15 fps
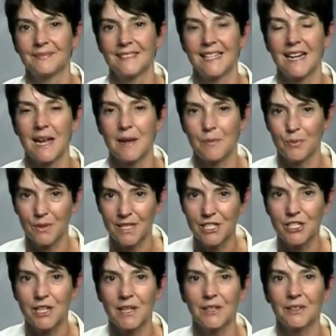Then I
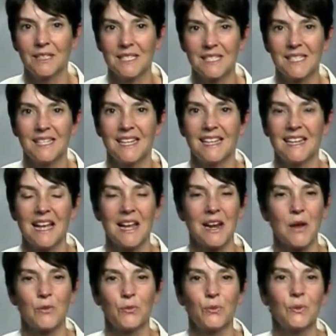appreciate your listening, and
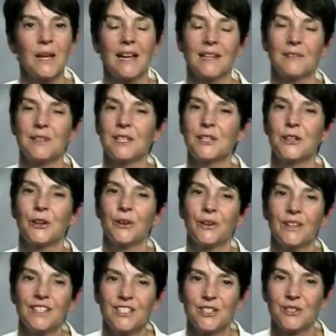I
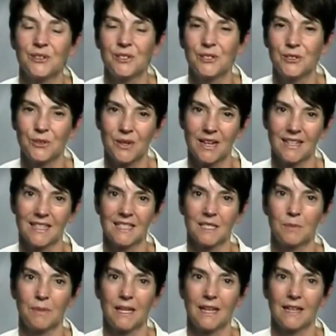encourage you to try
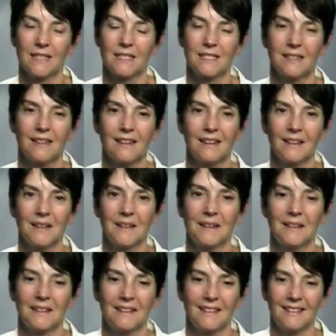this because
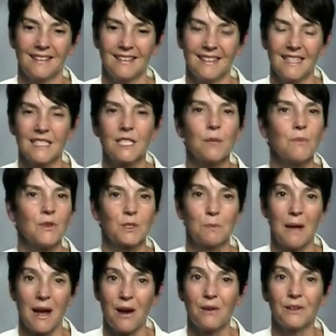it's the most
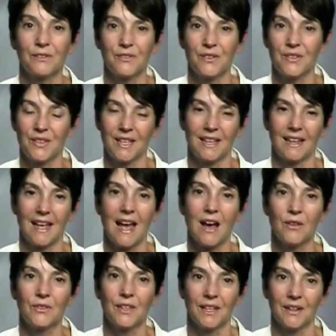powerful thing
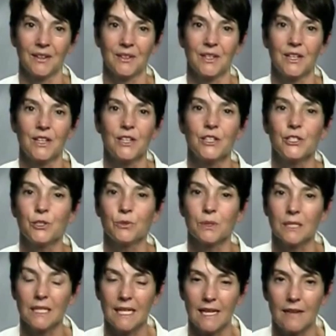out there to
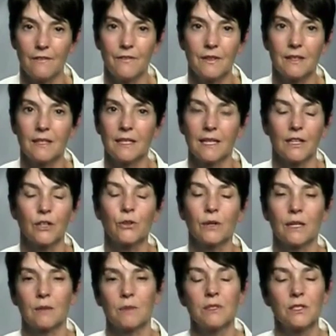relieve the
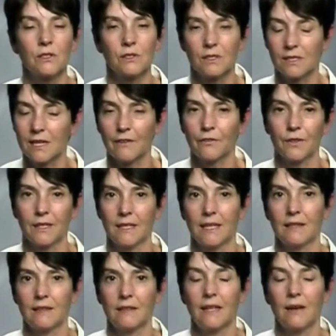incredible suffering
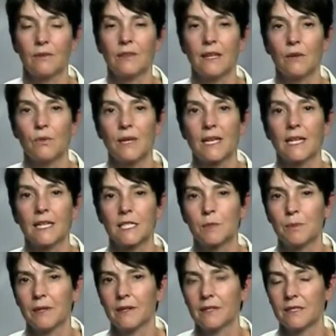that we can
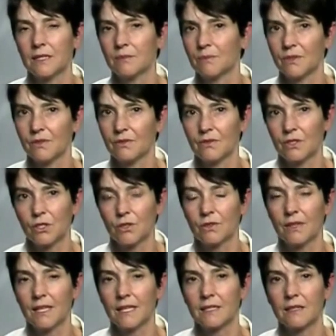experience in
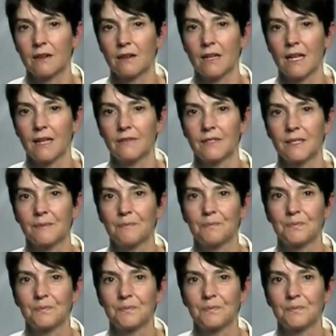certain things in our lives.